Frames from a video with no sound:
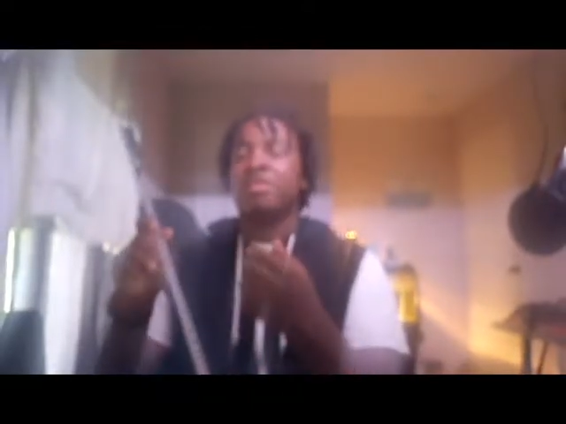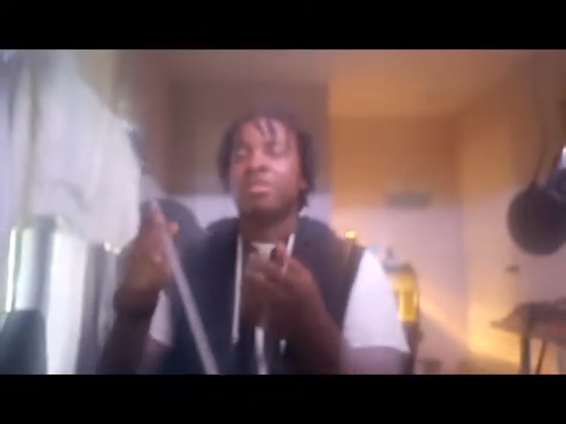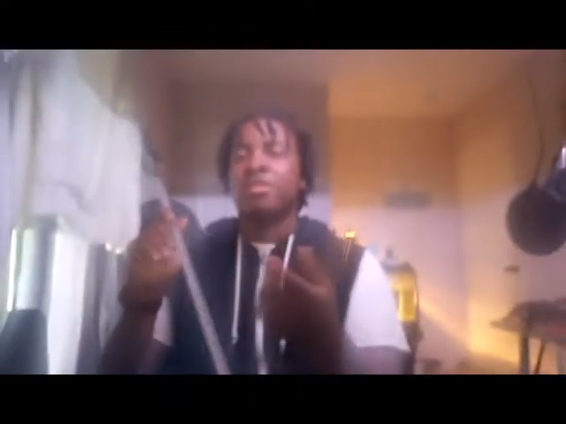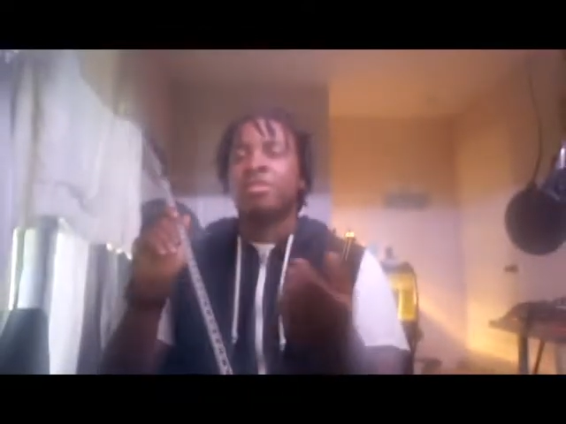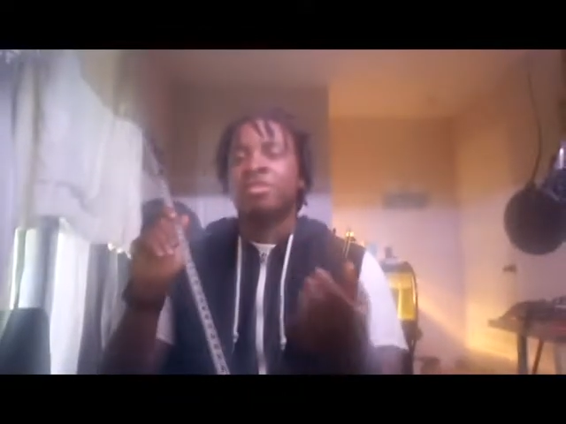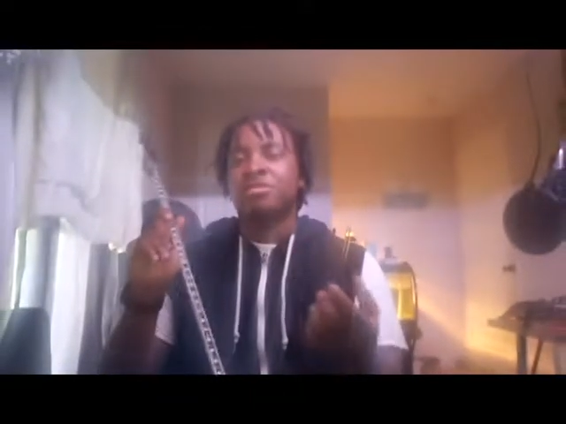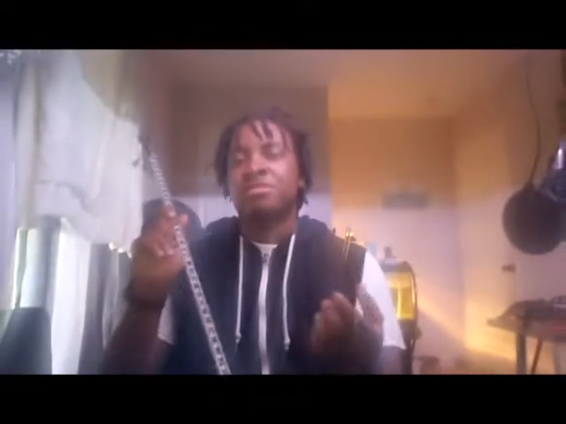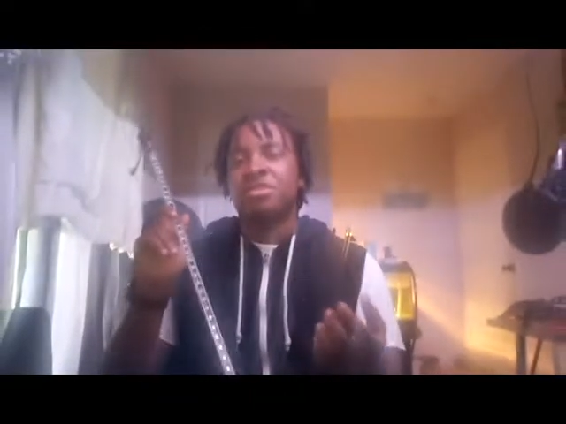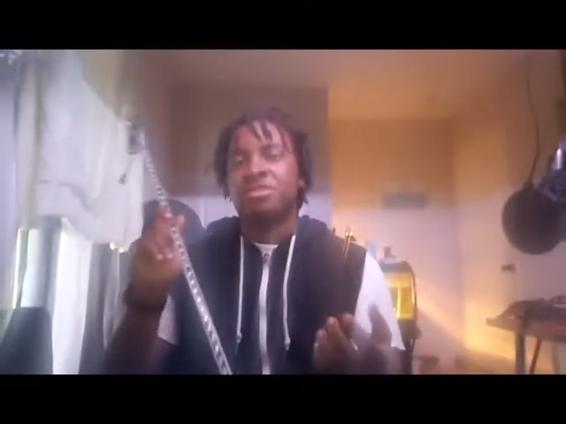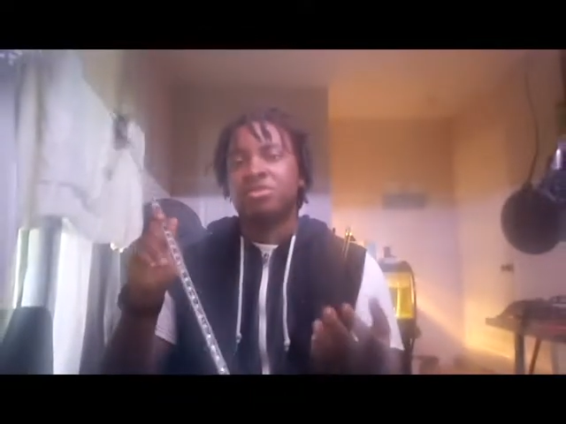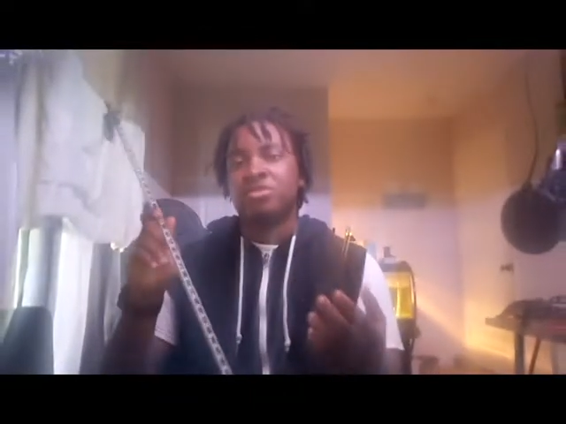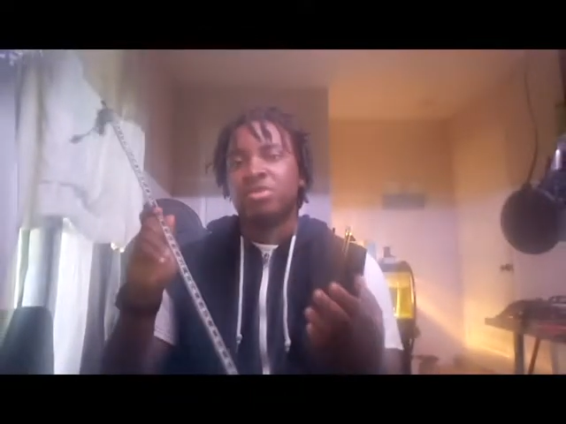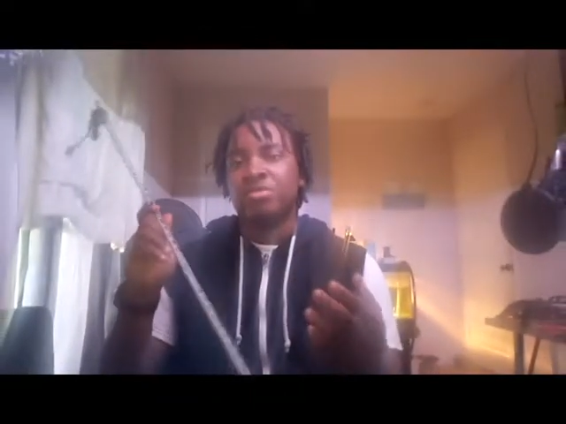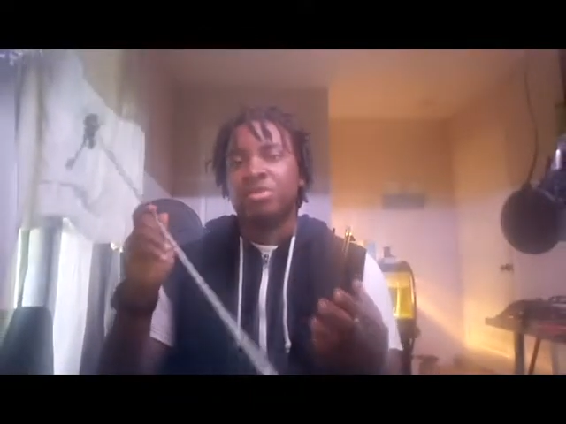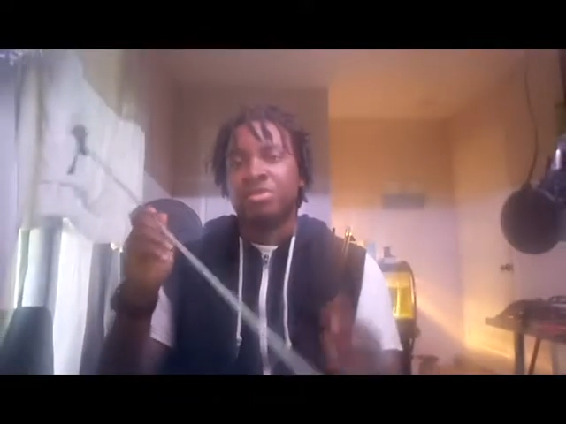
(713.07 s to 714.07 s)
RGB
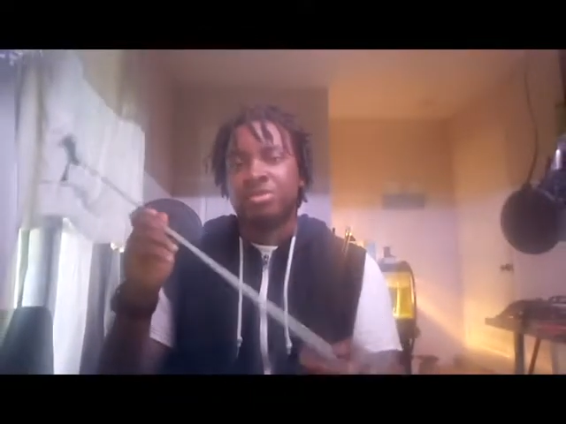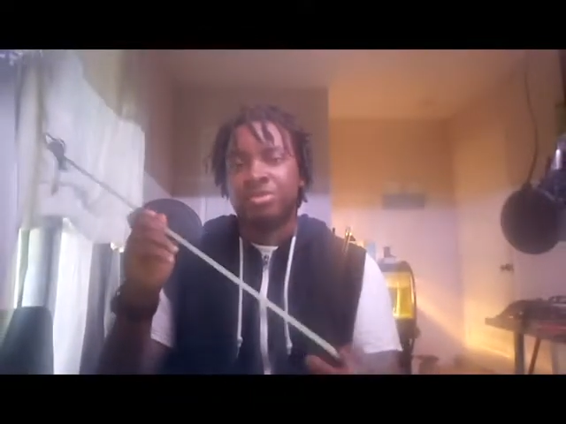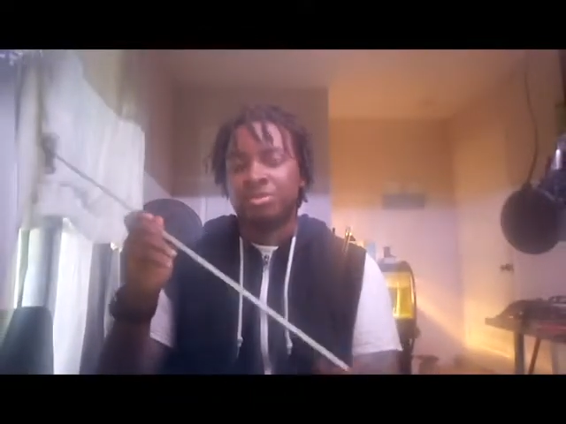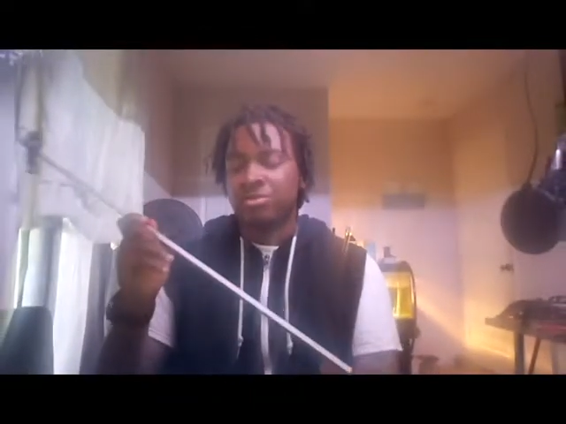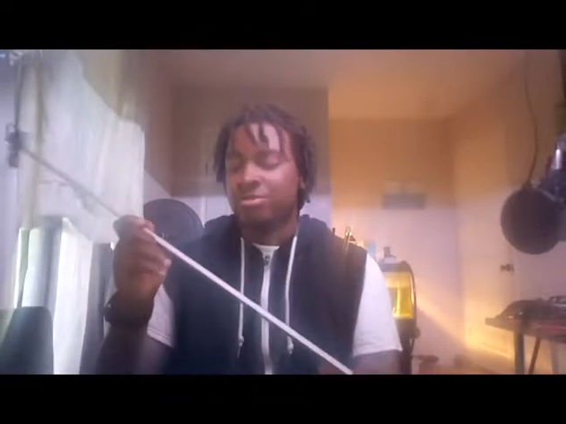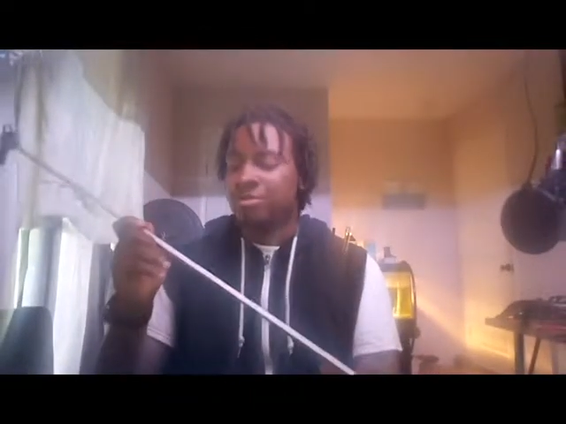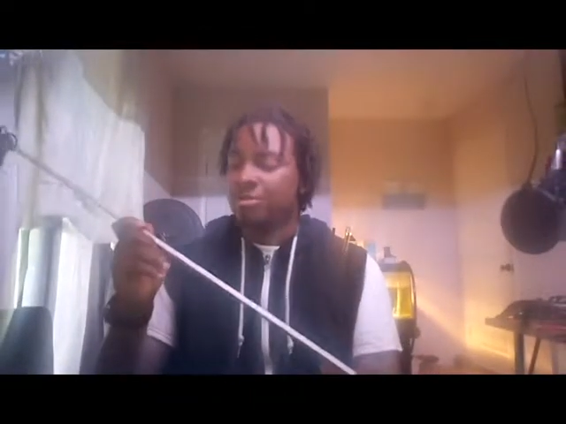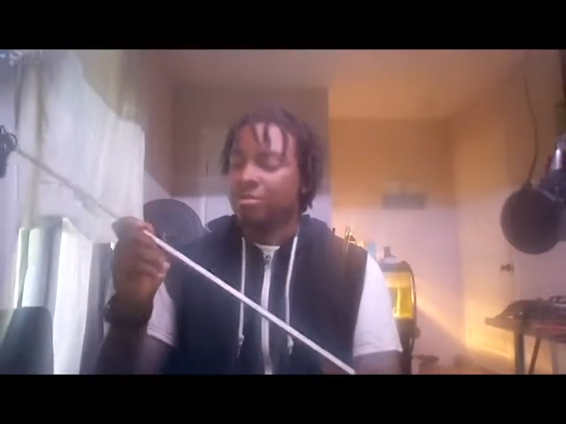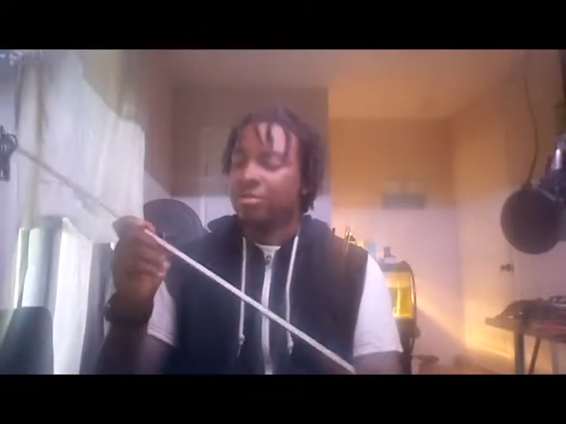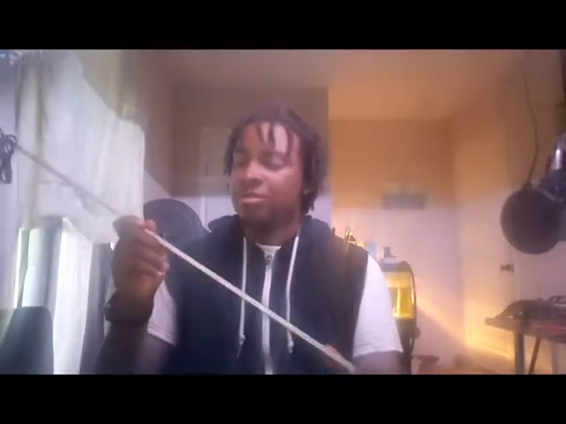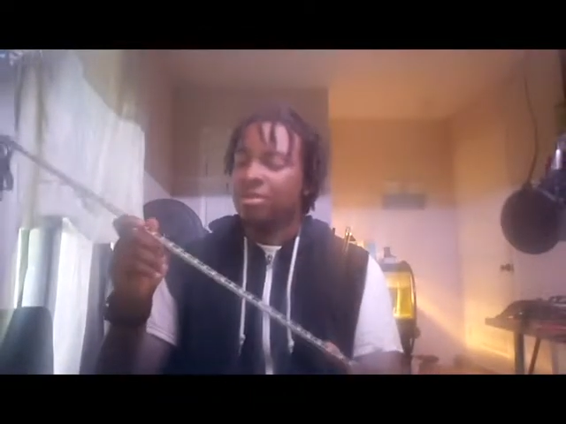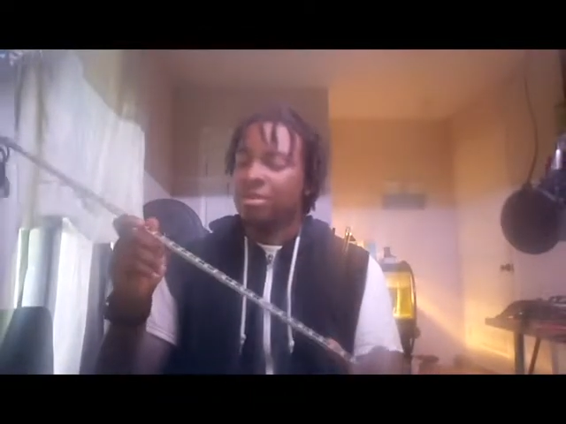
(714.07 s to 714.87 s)
strip, they're still